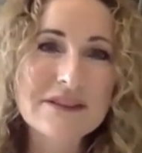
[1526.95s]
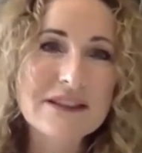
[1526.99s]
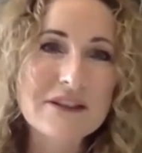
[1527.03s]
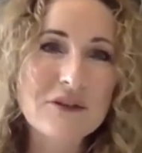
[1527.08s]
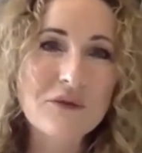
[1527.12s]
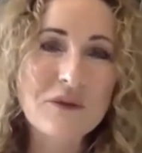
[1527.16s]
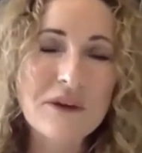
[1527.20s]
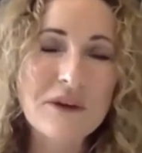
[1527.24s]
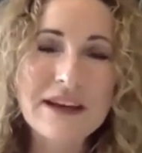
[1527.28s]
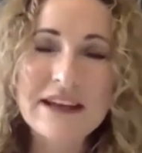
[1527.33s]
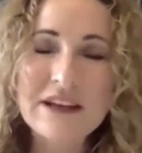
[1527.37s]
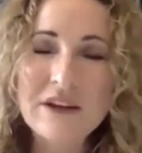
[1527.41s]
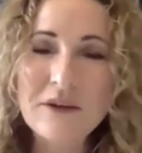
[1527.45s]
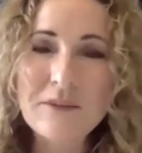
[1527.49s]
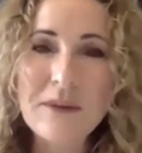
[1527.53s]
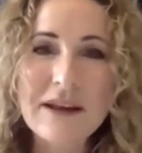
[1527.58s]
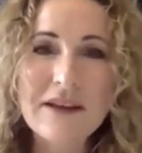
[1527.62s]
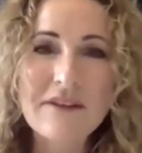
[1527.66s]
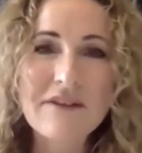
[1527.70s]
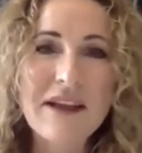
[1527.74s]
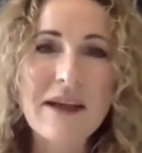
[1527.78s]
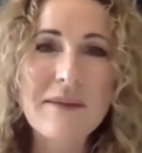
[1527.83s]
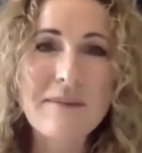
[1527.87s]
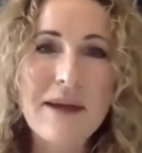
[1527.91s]
degree
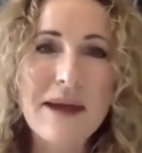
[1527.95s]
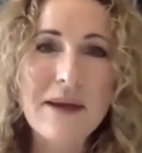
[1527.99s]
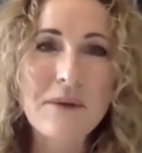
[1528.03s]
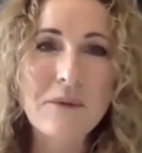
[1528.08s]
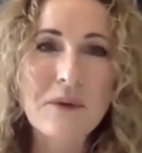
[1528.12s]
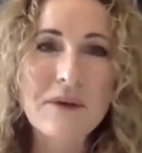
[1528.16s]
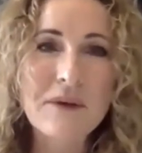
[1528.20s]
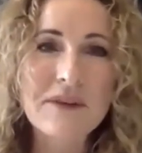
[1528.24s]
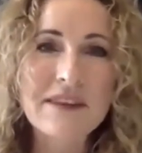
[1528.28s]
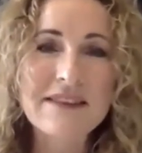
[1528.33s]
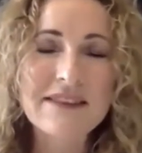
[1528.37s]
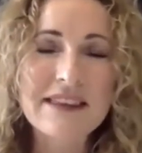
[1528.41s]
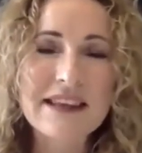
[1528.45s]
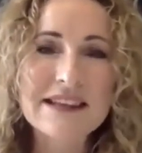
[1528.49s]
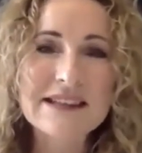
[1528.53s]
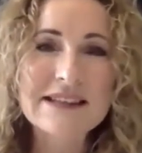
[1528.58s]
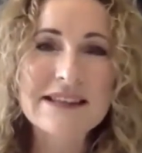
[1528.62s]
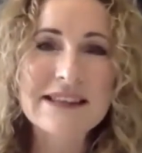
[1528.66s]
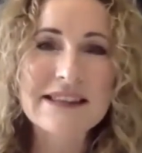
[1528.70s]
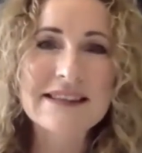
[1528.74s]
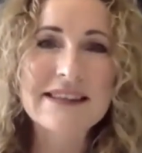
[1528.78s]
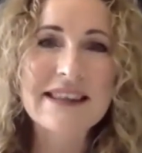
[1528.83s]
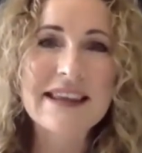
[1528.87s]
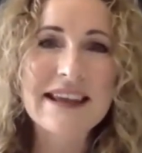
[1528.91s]
you might have come up with,
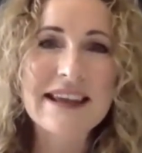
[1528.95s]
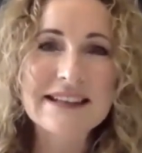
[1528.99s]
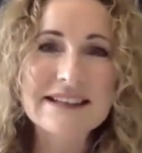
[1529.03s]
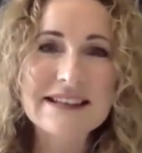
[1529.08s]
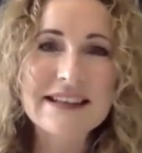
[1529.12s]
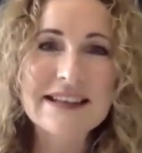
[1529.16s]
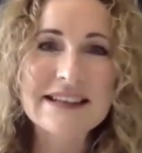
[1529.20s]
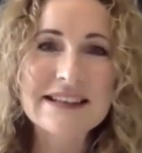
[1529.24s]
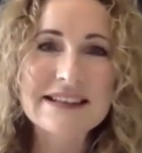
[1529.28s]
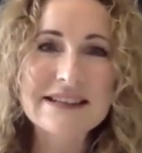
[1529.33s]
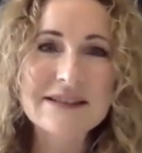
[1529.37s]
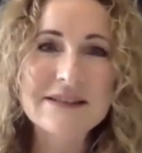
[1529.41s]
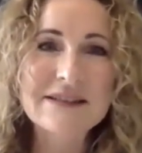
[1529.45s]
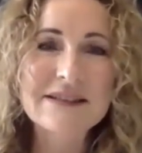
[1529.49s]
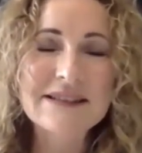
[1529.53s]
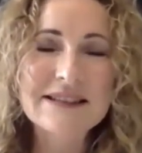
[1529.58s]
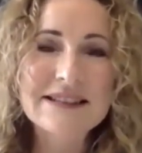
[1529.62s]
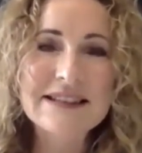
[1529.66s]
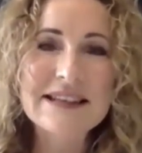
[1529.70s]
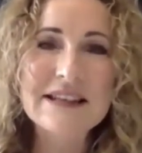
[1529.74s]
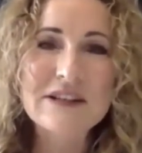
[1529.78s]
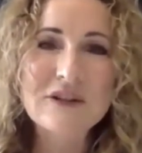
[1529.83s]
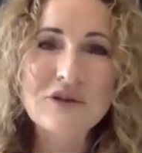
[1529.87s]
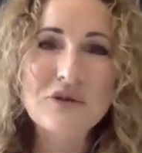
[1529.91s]
that
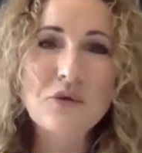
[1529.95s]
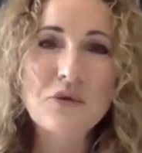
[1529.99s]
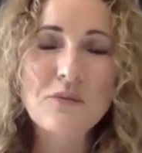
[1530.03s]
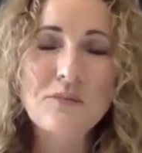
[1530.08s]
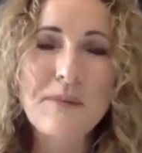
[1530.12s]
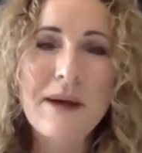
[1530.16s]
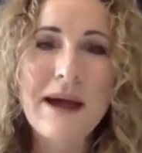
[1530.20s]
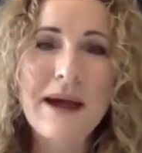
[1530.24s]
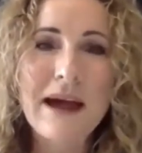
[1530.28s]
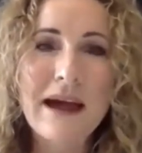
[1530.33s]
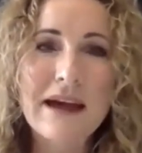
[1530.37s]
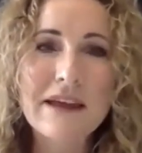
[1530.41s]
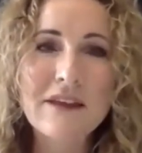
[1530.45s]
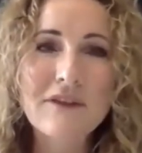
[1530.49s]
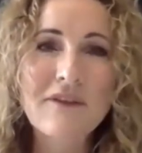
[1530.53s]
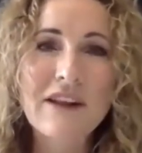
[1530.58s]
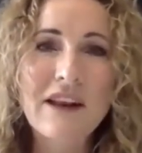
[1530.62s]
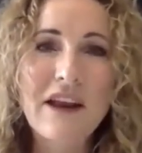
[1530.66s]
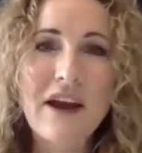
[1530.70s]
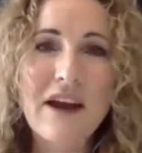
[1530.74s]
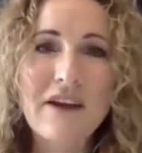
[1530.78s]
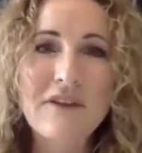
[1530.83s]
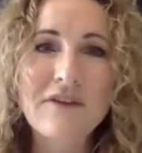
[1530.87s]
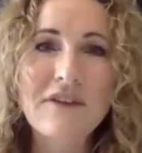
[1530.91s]
sets your
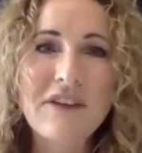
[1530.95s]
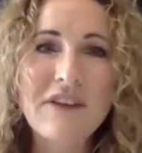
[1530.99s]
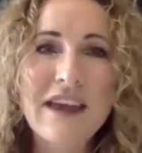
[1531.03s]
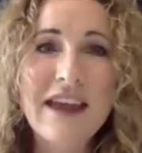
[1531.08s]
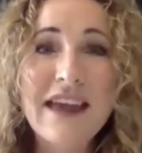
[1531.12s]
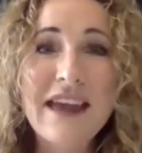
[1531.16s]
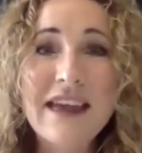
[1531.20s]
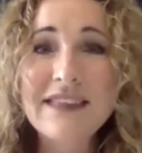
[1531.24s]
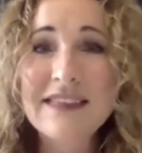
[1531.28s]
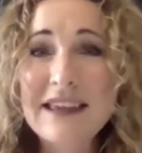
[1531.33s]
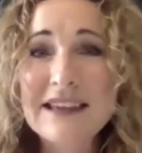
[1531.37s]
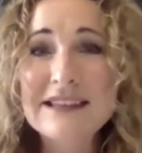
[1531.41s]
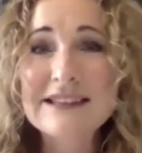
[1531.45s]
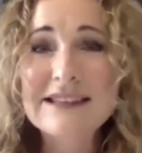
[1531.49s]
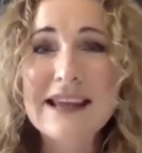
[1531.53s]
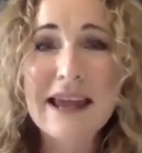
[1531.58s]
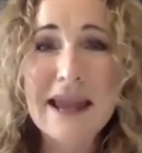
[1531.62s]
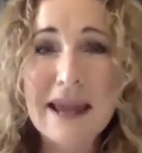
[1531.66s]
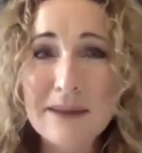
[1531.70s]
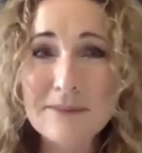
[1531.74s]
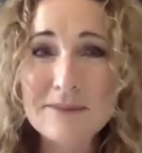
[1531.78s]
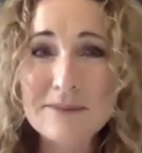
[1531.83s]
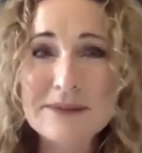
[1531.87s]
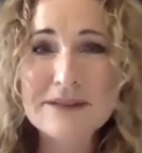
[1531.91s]
path for life.
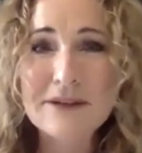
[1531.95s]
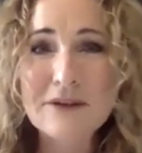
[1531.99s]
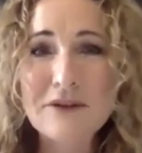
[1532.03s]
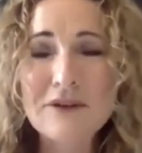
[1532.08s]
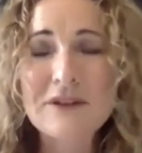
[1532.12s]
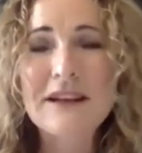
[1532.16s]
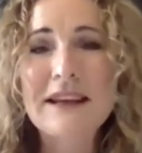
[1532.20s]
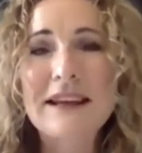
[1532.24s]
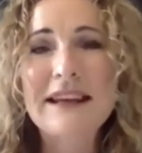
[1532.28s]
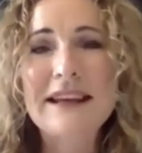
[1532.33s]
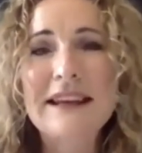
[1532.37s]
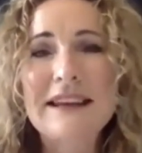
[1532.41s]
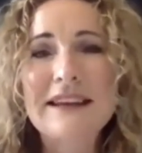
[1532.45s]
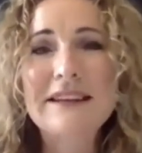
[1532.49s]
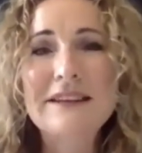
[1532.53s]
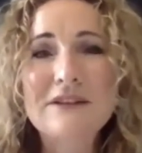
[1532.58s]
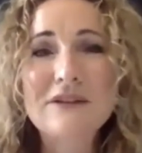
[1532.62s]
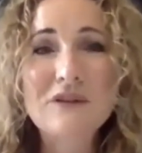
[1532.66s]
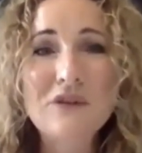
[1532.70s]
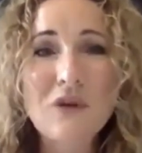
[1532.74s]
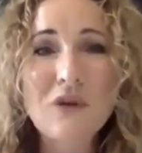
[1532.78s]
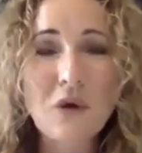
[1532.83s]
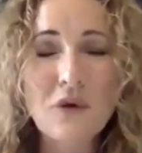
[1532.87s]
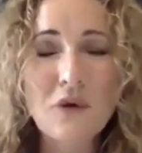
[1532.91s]
That's
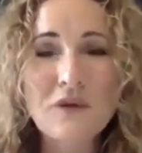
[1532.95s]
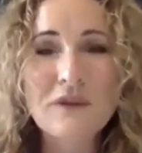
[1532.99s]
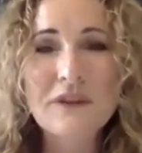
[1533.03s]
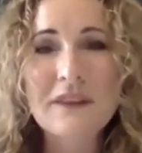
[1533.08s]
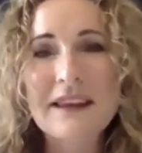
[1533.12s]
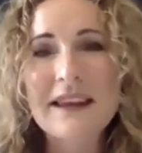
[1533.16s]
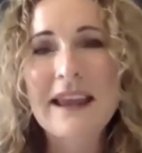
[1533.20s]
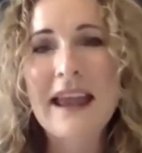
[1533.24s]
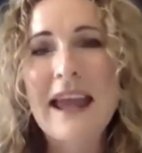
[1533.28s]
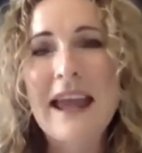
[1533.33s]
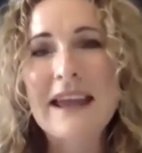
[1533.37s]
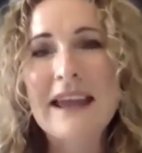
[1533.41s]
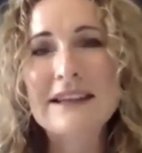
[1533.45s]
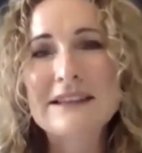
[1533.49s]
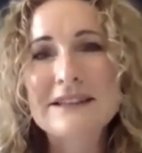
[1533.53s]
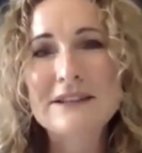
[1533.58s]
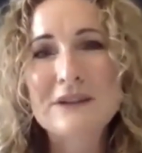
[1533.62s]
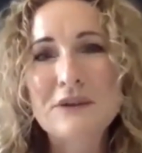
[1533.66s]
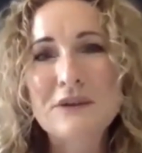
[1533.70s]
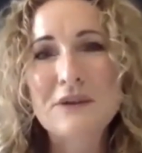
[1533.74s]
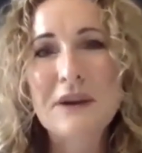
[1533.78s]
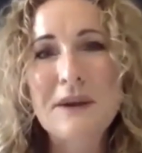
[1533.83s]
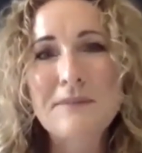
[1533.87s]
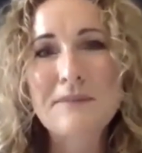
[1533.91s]
absolutely not the
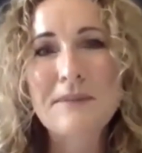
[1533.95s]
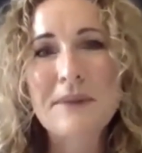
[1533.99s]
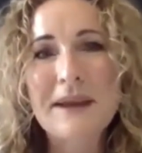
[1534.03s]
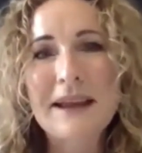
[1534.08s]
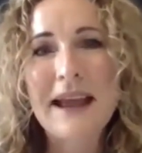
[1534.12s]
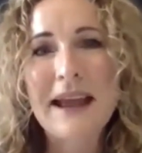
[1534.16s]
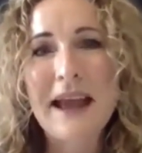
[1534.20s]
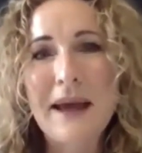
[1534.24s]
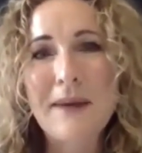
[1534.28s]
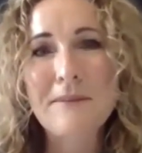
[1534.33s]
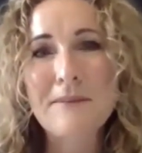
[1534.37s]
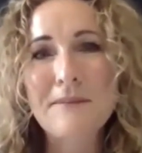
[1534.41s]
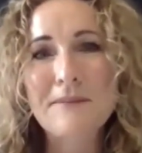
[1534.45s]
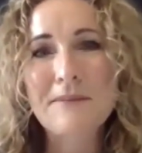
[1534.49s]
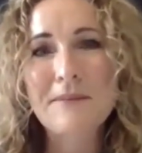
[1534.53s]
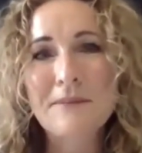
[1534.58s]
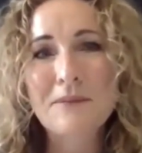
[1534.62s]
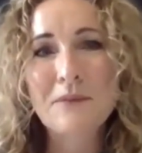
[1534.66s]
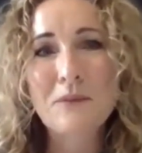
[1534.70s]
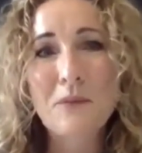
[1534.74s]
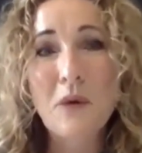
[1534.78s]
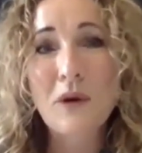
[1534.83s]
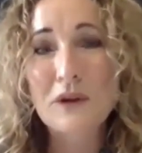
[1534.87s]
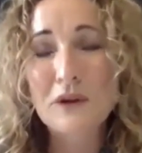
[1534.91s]
case. You can
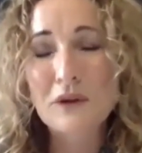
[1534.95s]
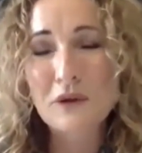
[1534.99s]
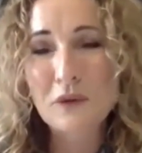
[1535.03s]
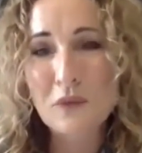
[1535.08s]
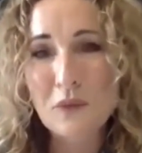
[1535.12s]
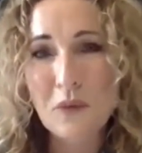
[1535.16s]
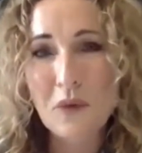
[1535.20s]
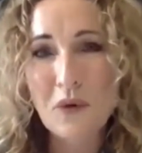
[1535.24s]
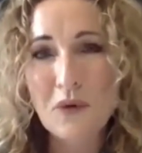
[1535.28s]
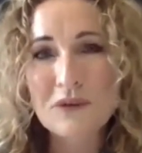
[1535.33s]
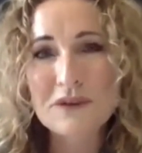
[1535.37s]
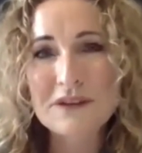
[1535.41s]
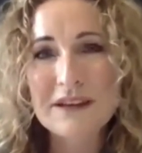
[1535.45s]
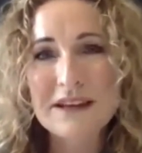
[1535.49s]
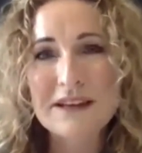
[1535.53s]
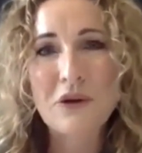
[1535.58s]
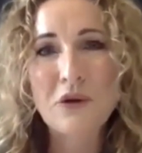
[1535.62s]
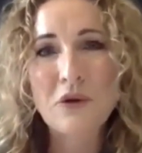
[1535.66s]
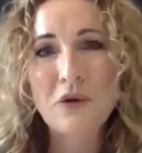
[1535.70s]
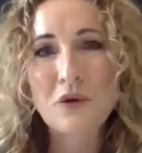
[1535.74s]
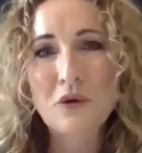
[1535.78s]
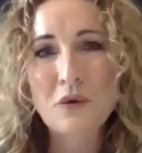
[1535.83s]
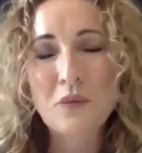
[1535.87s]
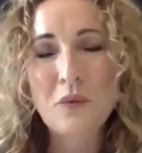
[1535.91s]
become what you
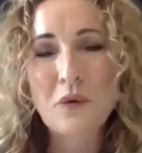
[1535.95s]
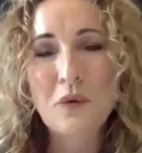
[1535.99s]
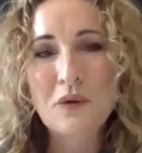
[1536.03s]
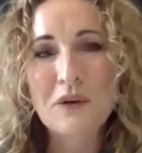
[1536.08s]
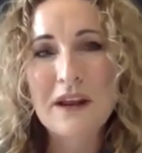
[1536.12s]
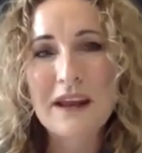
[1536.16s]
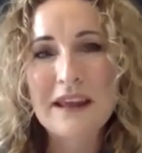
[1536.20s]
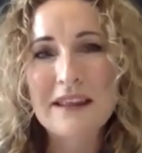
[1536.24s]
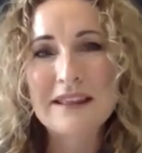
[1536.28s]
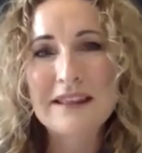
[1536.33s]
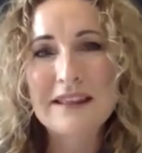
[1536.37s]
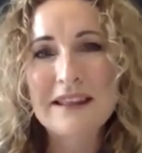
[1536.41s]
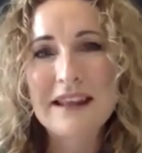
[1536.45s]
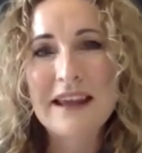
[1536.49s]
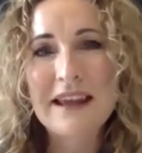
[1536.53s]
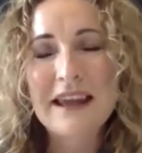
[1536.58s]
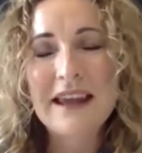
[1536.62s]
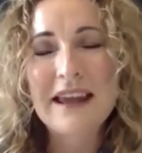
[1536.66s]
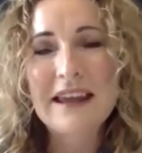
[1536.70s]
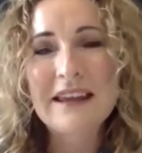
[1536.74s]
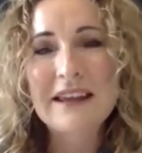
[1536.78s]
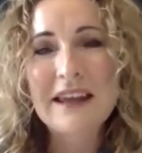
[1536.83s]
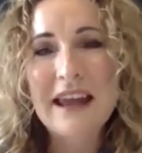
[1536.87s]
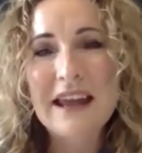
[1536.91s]
want and who you want, and
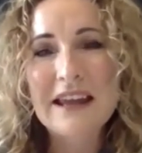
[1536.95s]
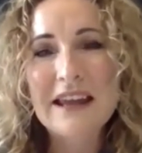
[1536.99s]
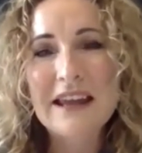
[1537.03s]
